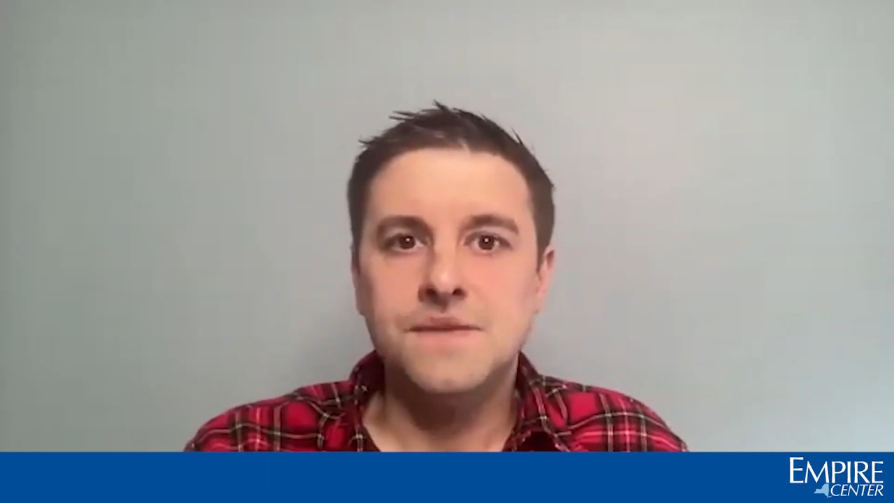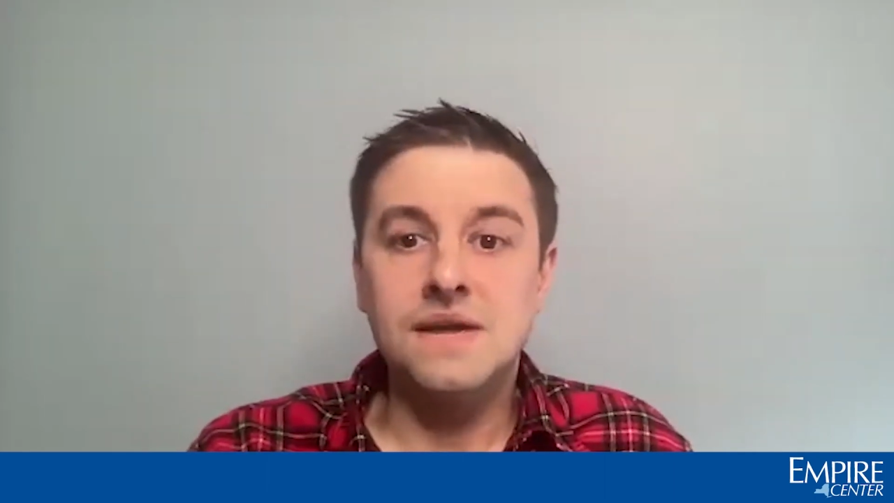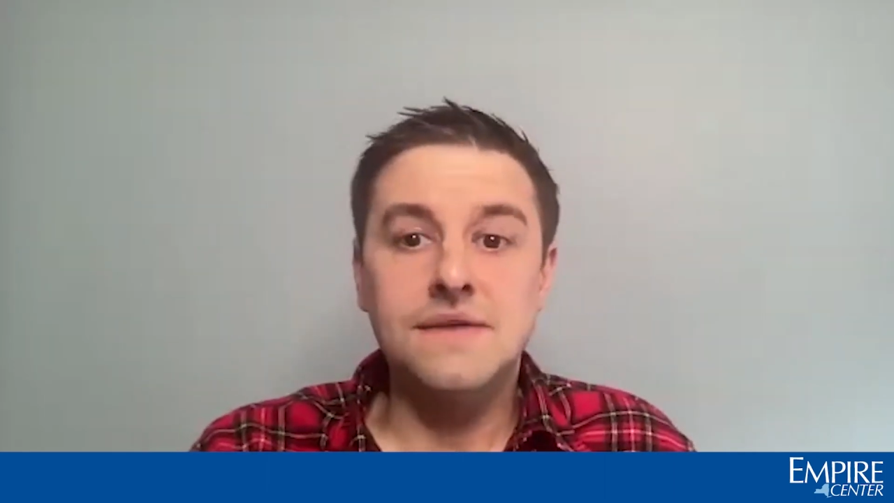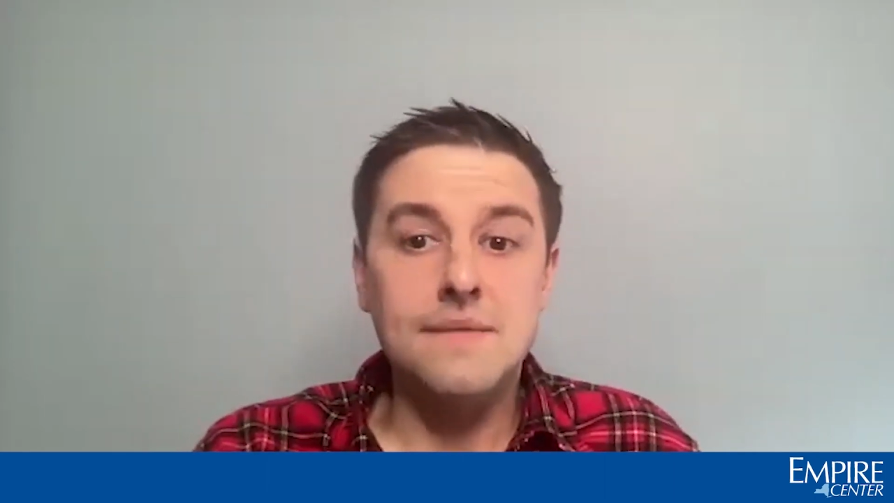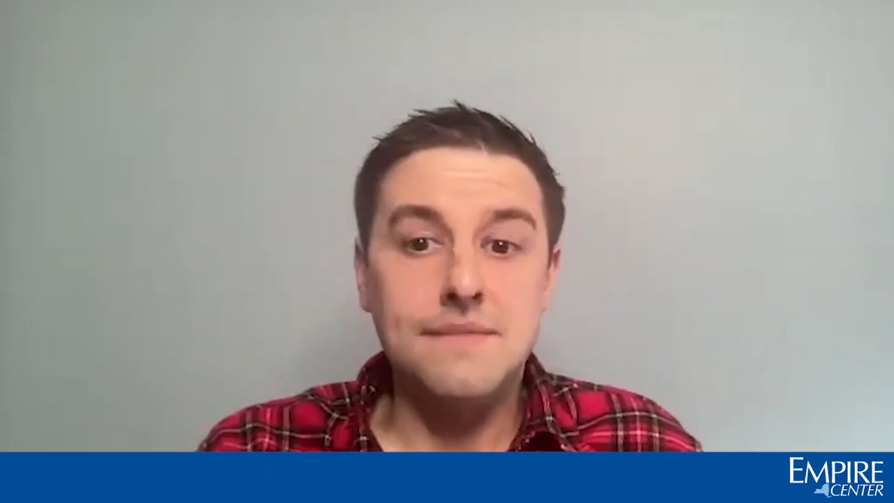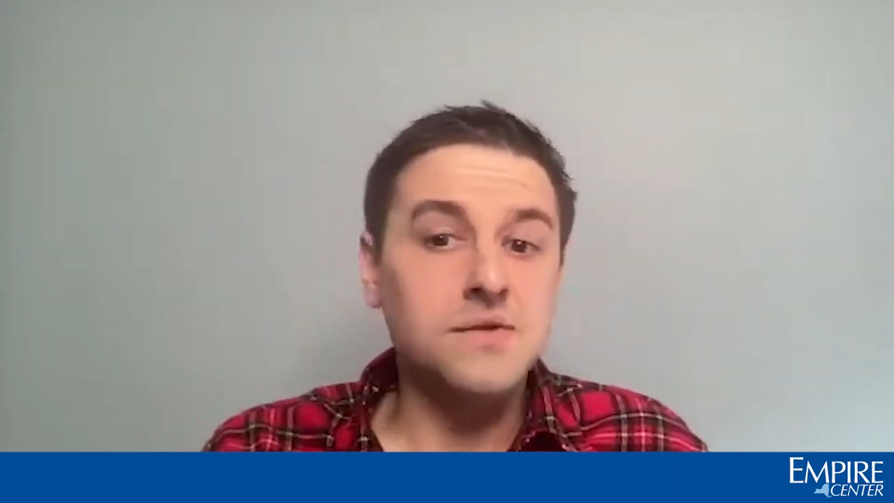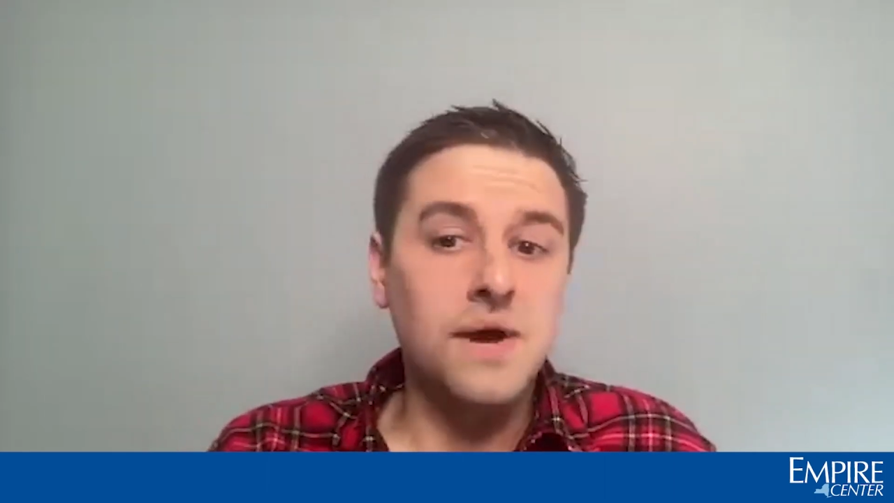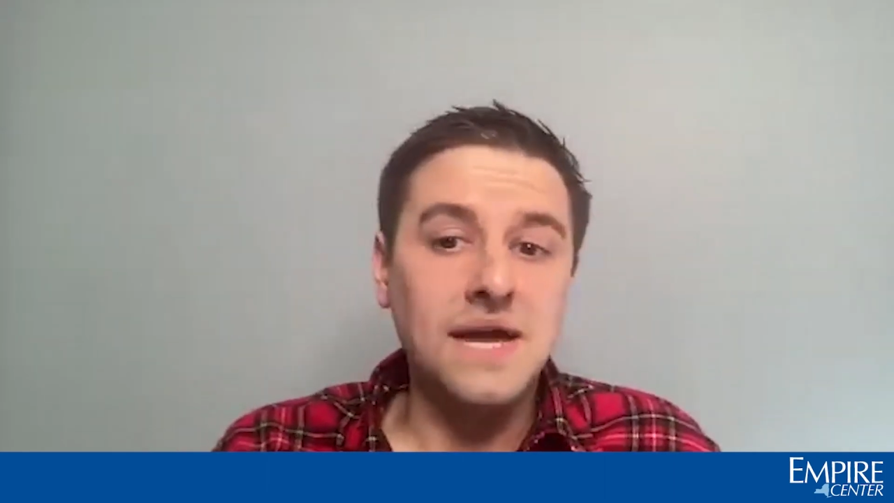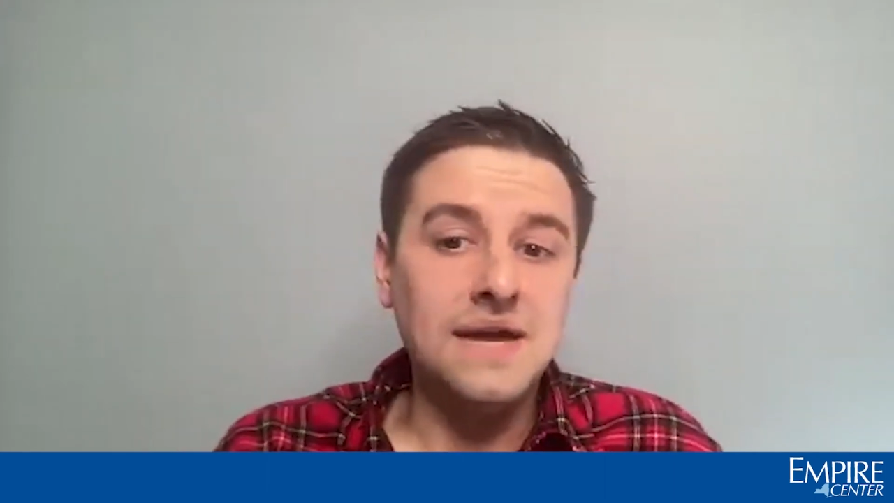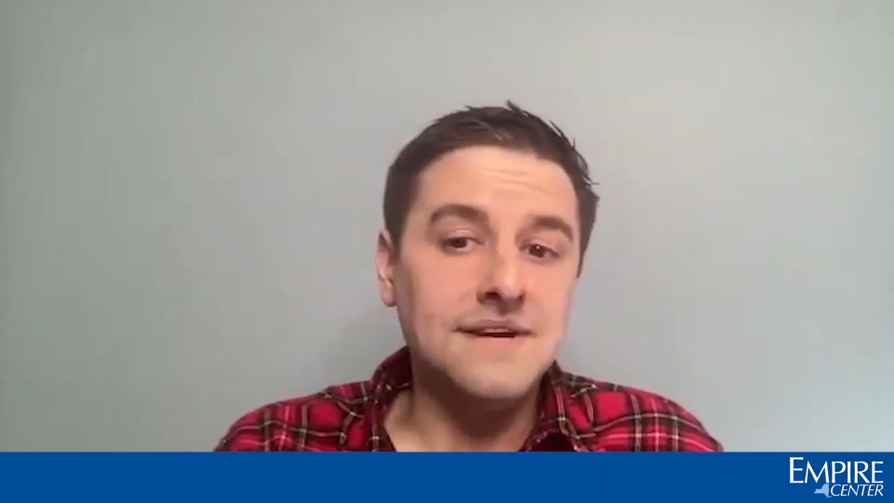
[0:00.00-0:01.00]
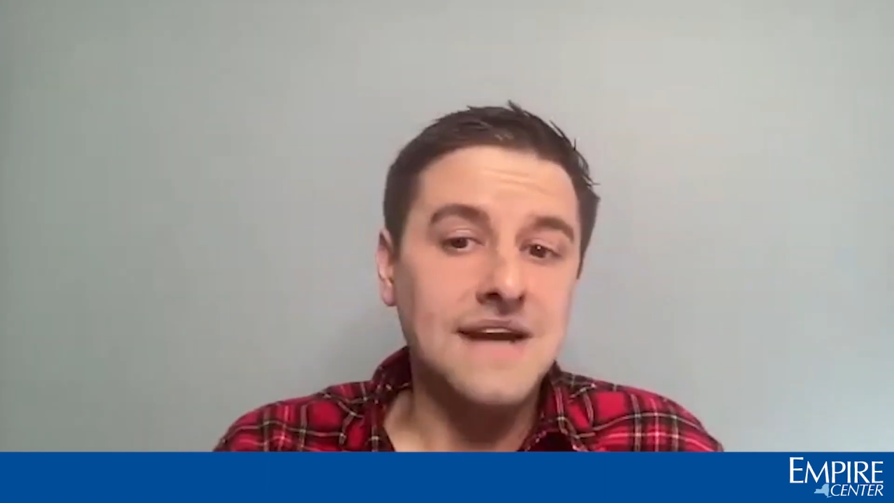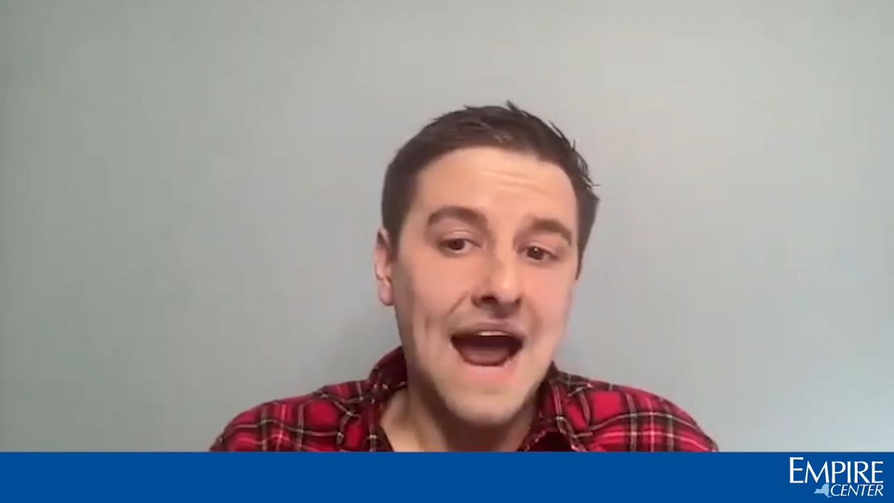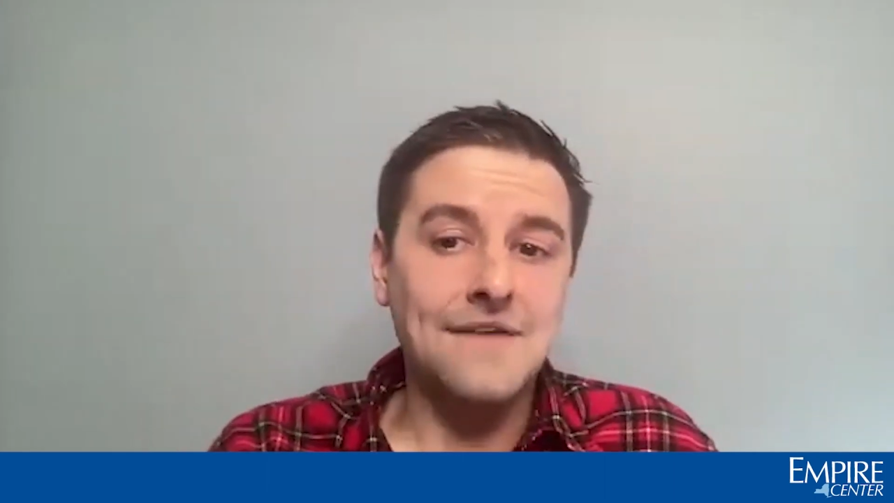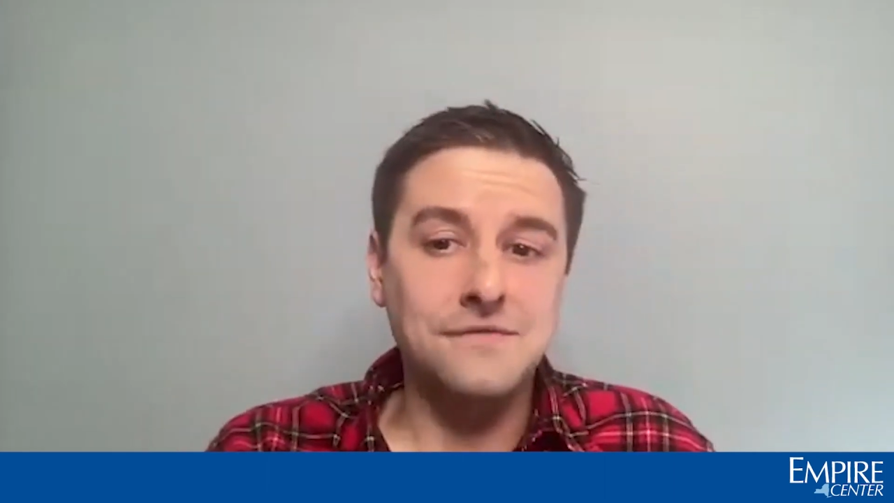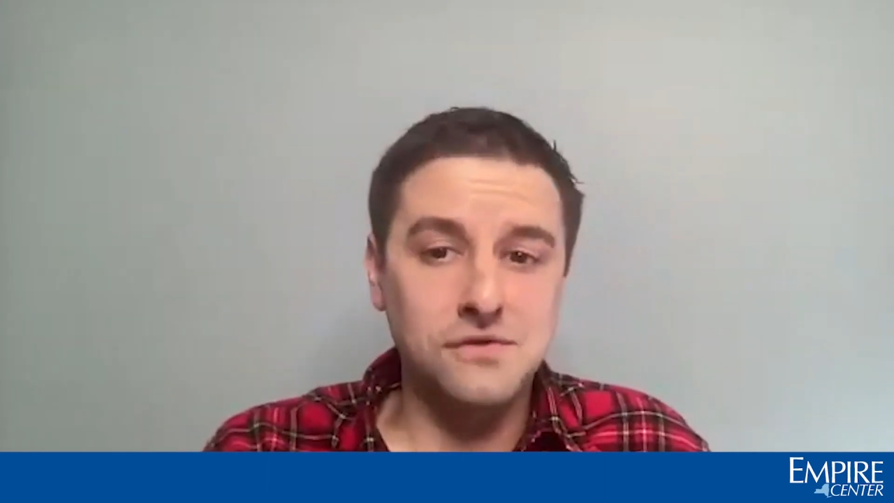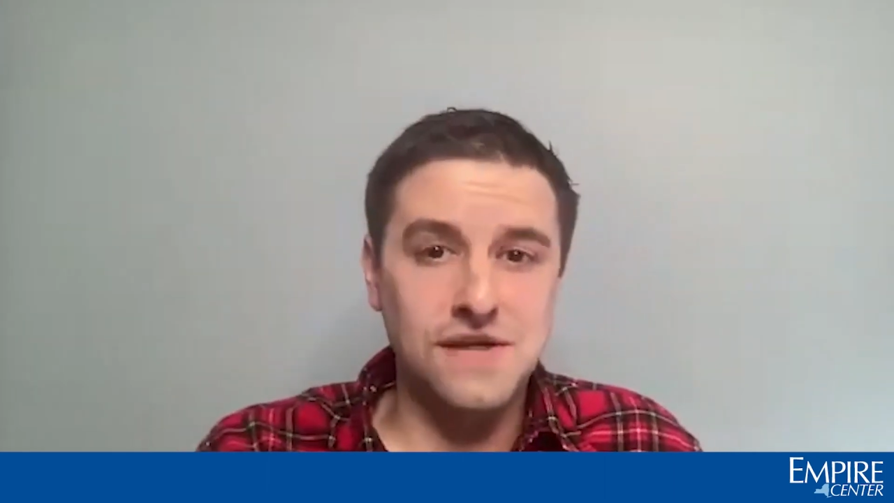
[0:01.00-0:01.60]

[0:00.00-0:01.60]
And by the way, even after